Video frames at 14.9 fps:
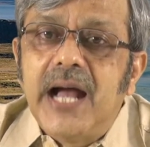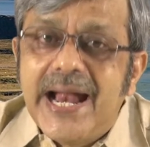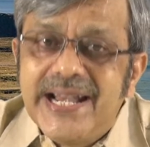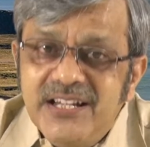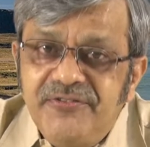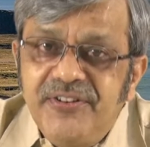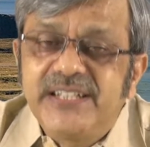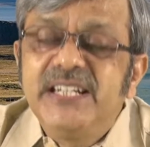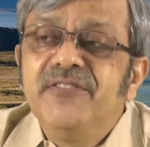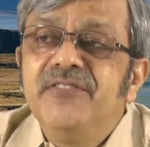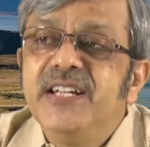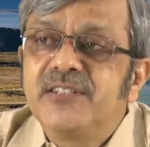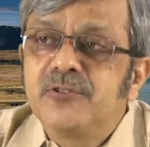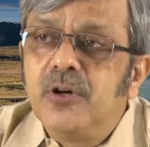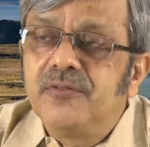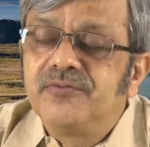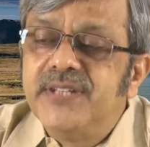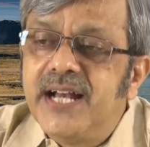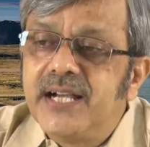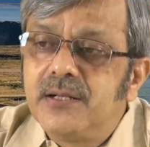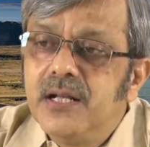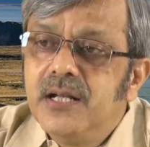and effectiveness of
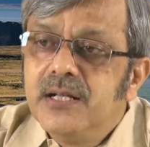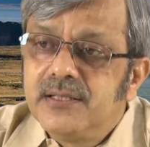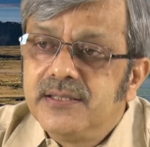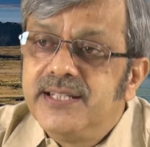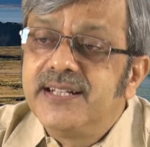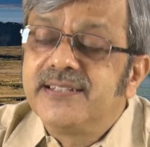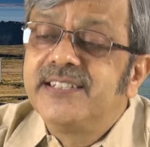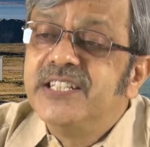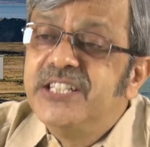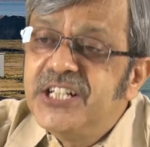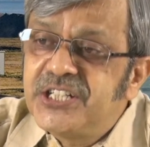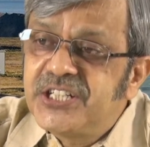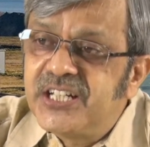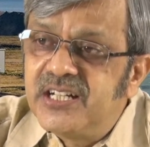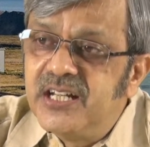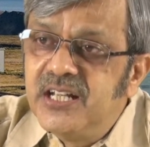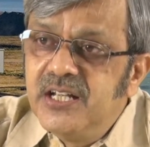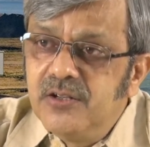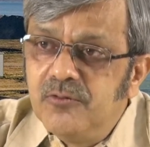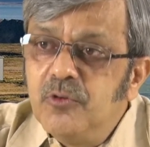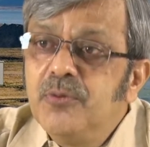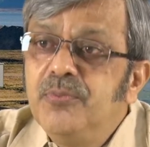that their suggestion
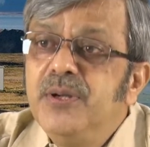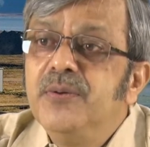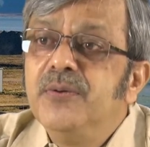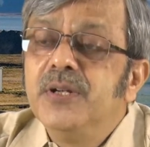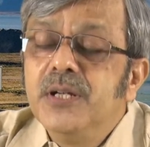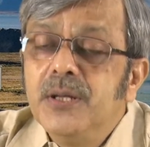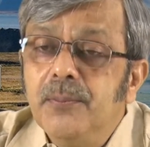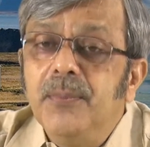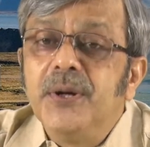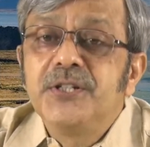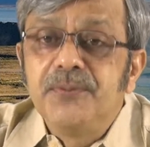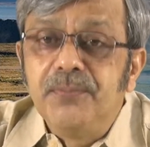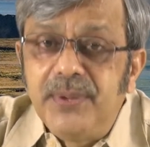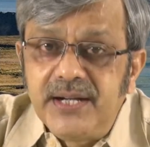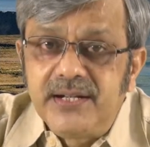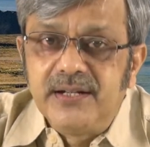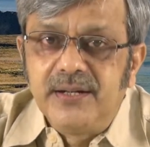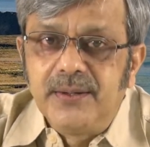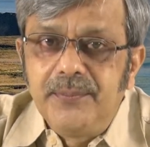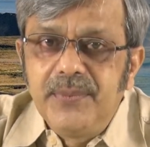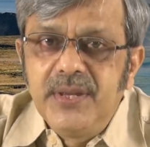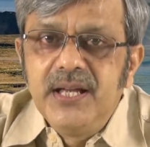would be much better.